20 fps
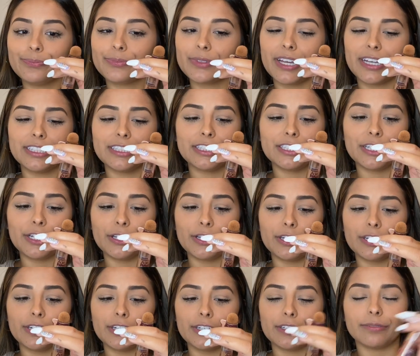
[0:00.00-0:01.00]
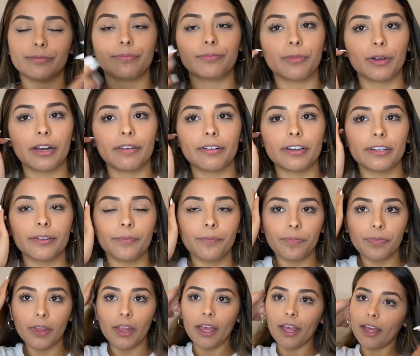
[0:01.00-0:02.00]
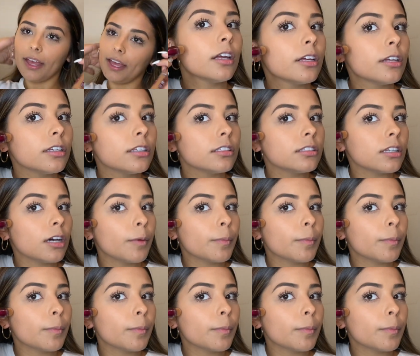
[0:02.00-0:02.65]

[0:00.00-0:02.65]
concealer, whatever. So